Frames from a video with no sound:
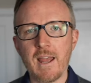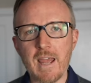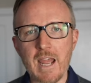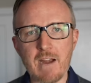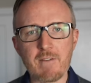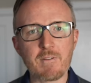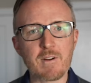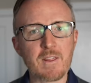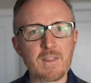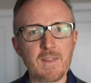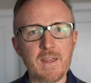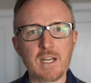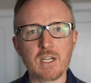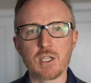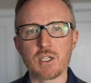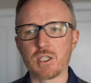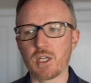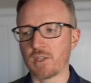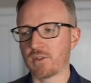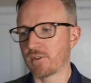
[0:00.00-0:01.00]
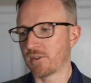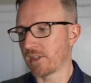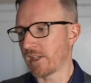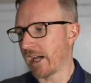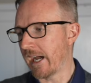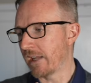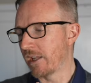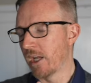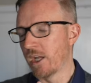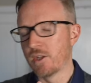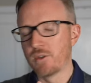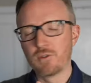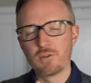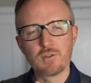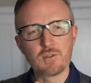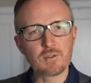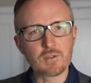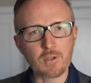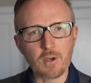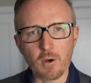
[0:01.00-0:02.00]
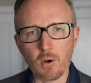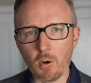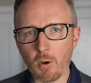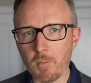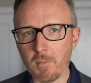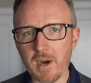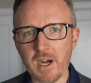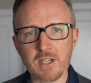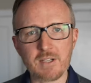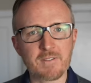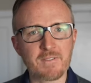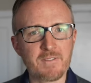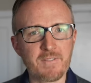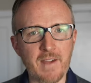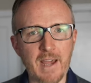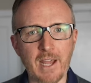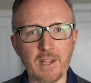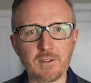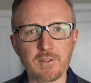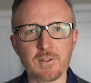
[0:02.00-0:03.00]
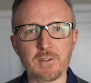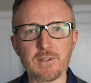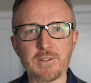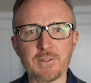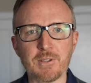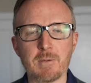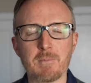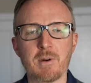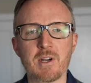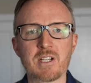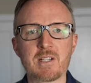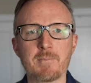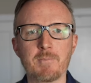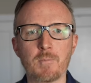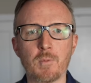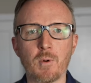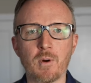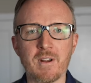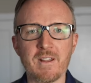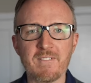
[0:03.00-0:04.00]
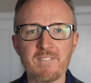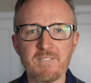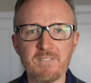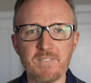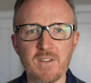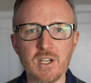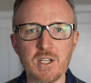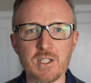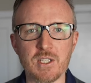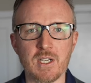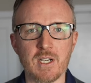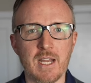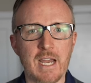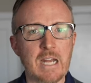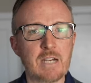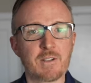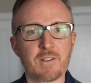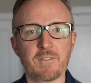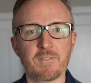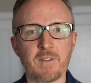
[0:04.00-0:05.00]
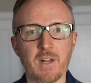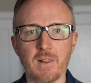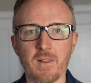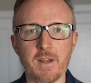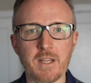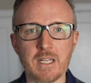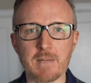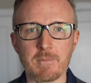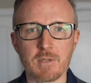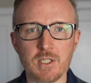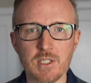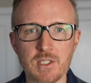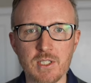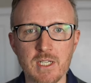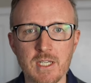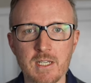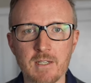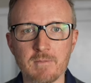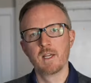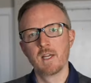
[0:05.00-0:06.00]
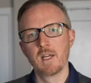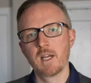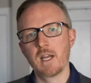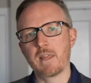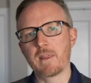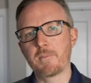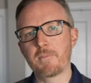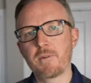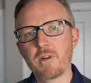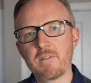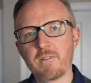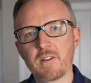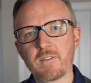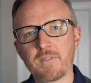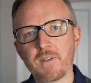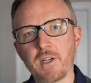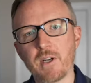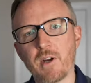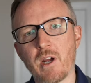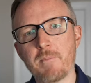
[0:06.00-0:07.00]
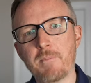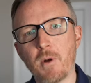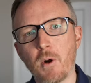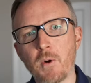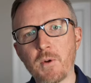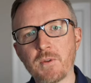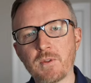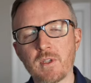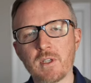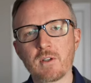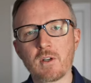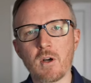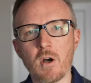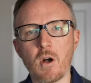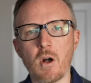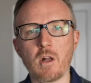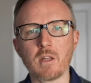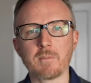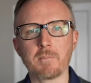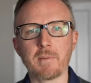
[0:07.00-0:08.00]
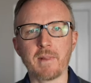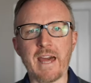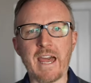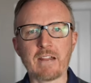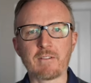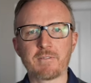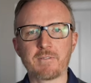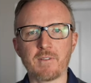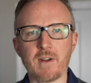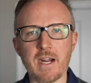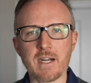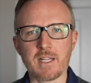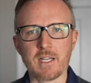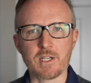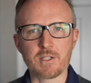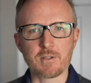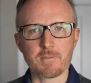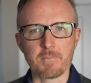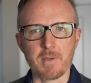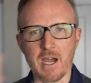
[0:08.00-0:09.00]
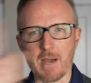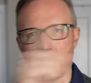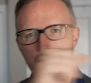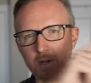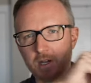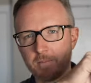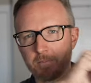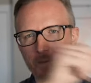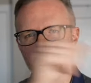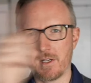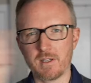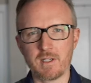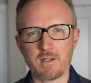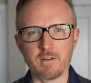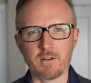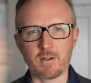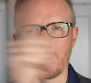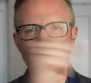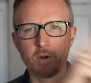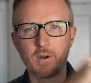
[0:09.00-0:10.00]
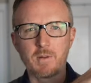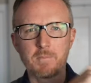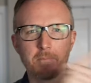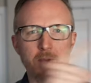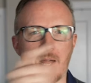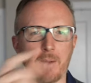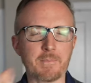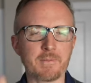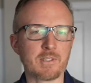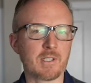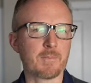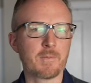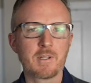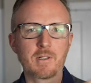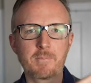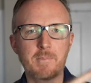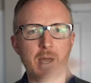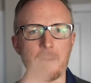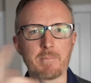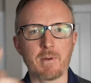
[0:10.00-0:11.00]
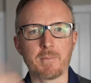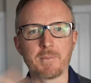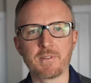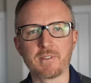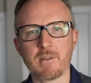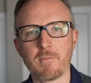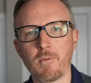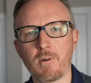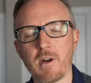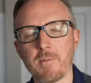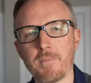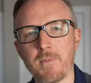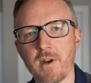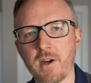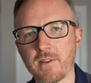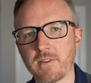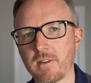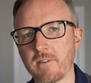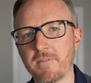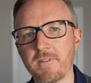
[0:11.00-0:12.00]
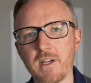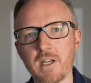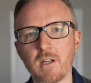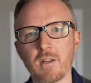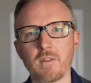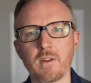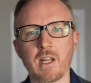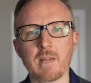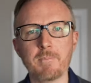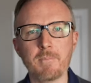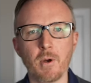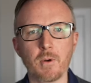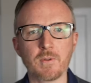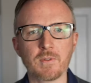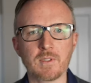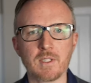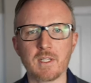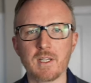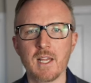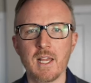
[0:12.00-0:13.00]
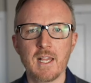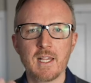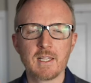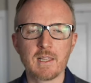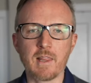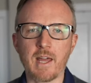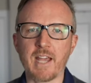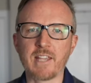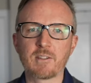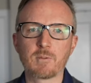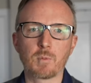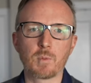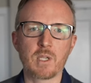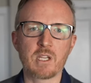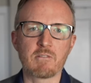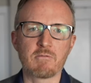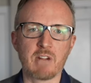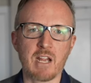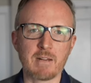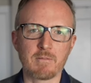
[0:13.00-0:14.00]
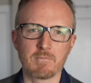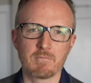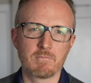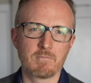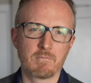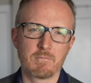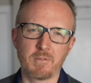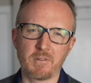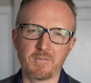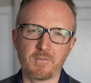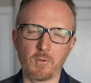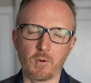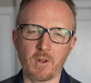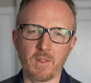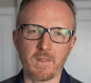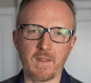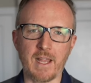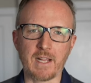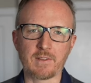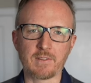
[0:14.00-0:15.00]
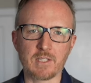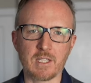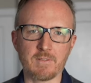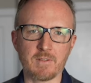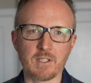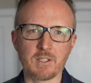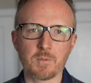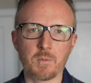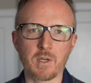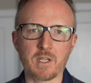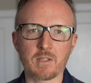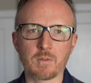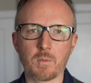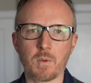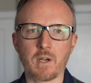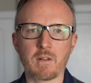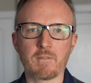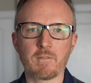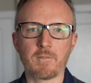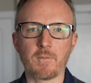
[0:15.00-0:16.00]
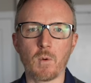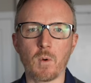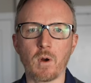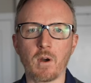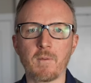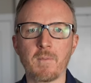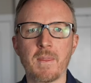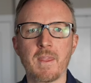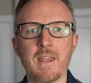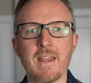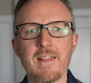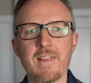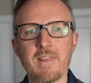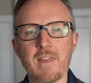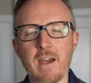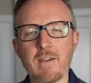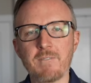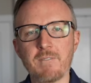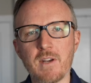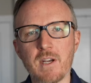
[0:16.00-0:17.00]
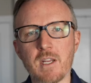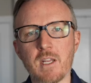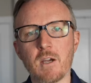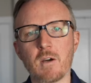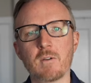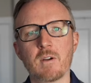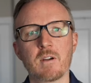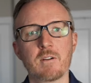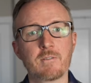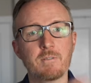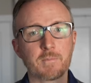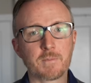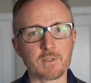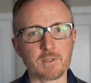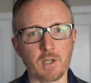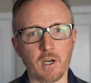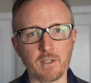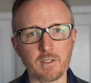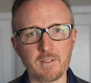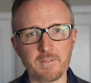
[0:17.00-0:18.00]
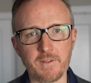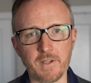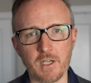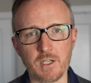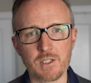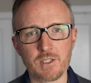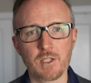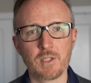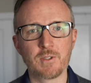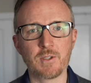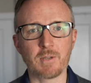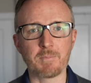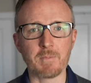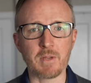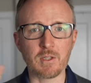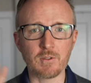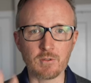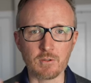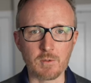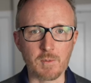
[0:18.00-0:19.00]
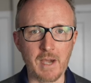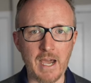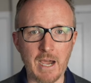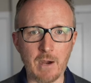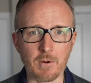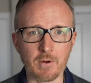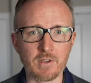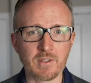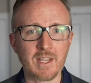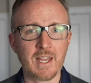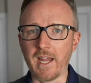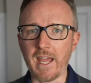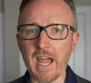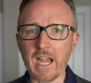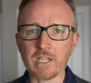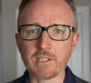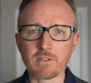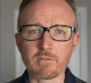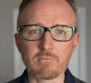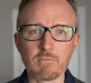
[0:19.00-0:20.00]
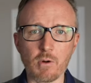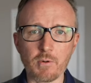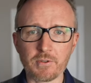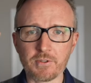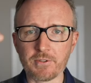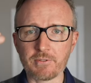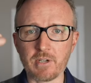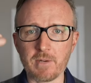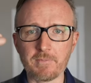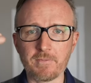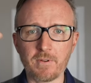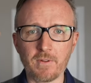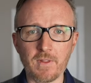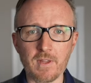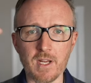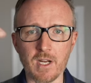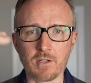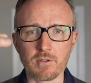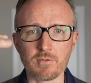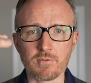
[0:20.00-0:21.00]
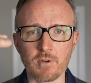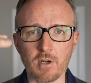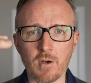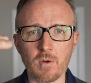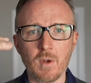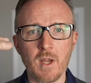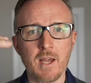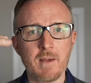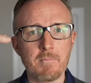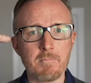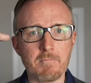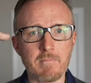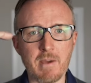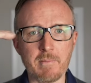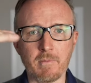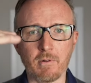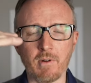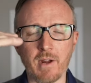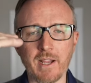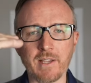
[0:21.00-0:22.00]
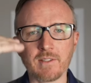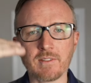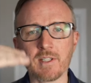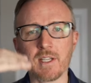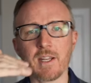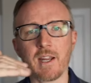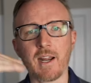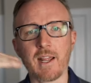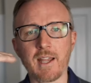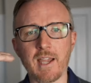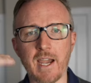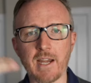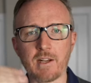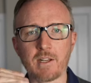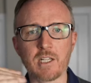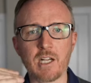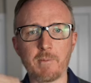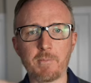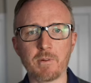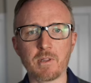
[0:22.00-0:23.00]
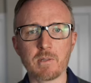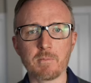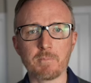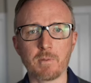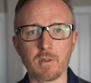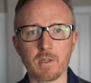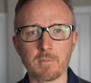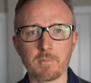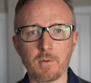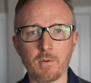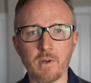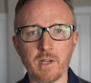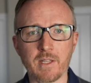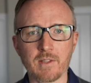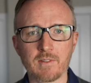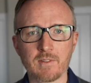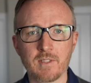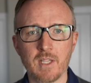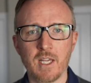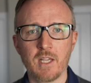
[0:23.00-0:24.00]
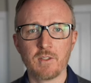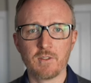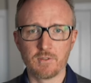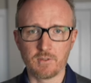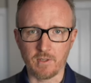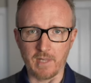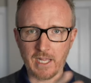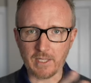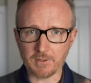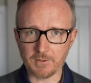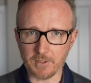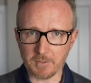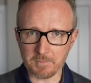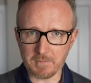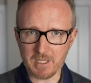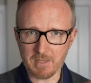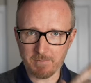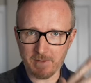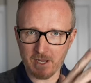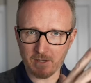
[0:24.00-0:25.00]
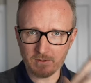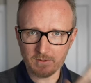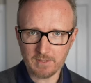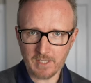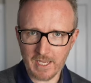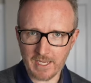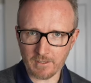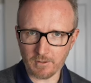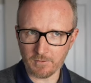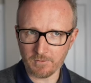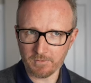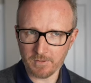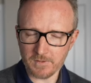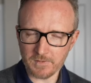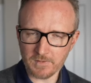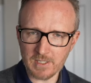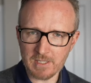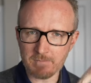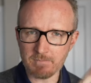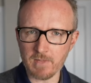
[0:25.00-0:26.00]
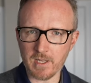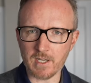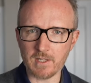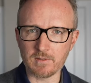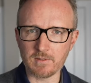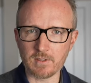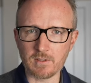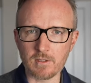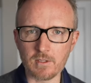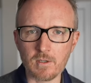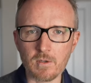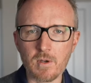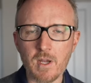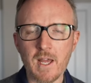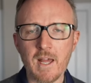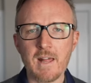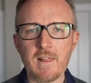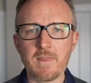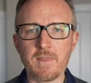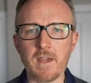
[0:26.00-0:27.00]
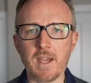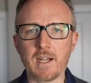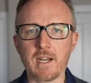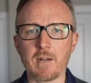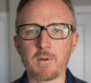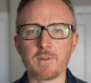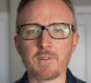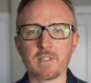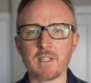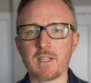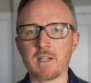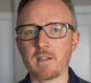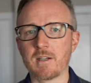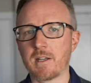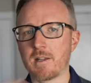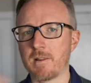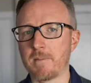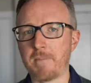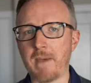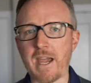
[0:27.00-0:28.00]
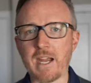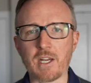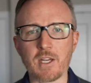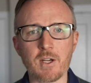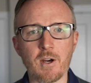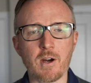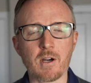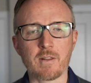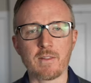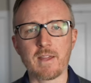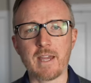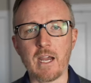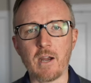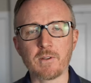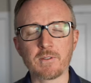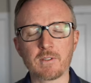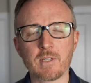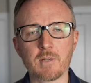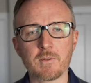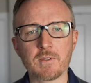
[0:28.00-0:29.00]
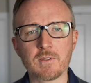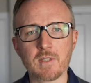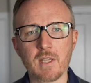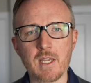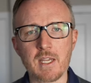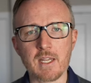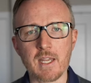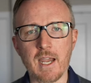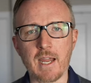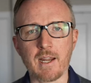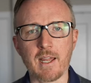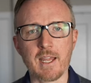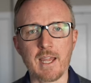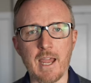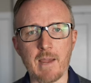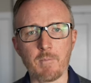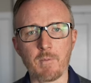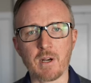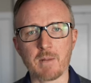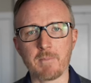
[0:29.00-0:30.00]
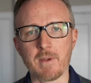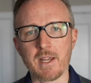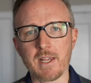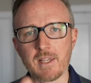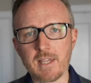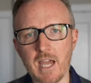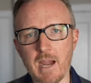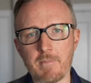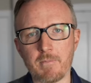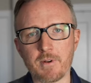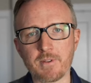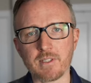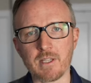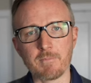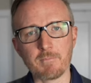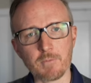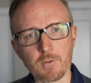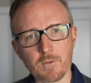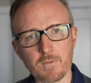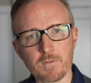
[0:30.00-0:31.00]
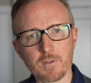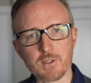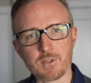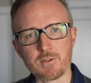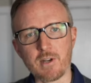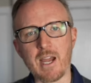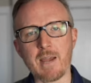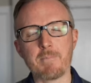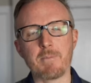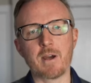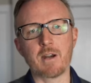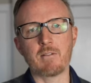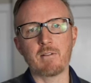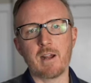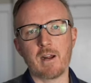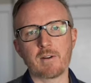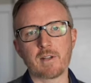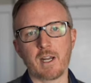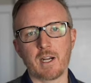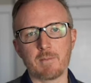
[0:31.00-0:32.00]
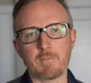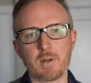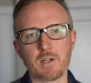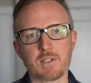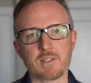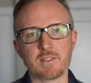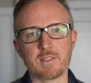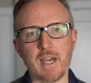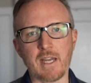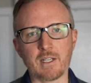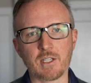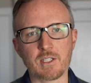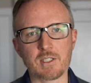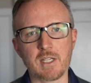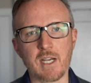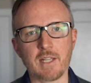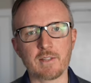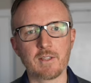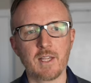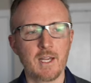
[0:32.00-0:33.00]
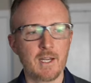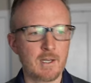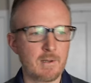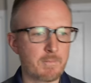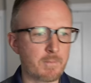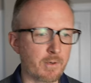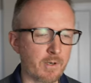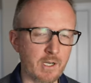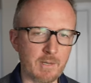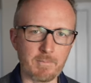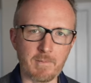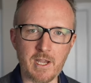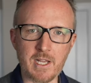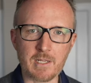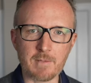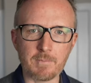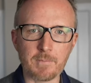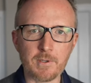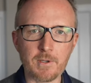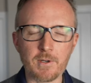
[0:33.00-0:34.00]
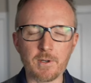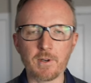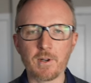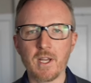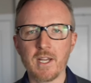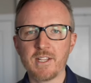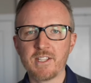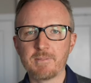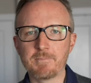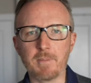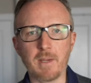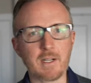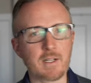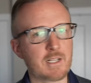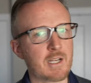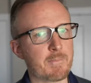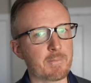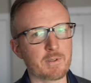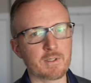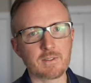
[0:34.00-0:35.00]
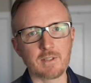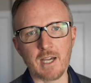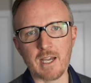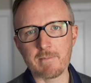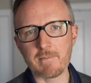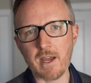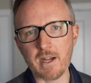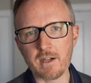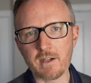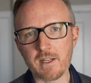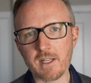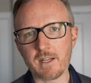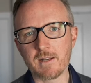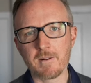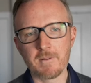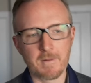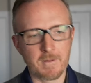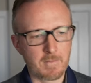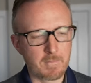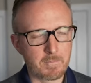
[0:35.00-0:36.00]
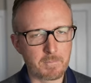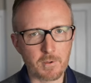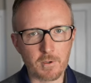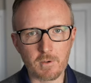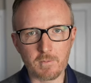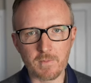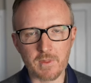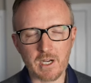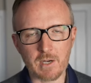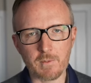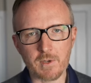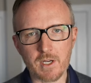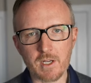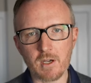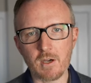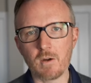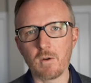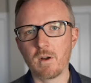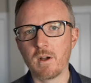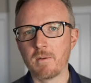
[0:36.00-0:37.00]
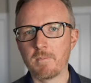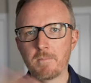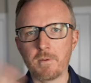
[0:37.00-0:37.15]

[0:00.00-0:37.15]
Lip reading: Everything just got so much faster, so much more efficient. I just felt like a machine. And the previous video I posted called Black Friday, it should pop up. I don't know where it pops up. It'll pop up somewhere up there. It's the video that I posted last week, right before Thanksgiving 2024. That video, from start to finish, took me 2 hours. I actually wrote a script for the intro, memorized it, and I had a couple of bullet points. So that took me about 10 or 15 minutes to do. Then I was in the backyard of the house that I was staying at. I had one of my cameras. I moved the tripod around, got a bunch of static shots, put it in my computer, spent a couple of time editing. Boom, there we go.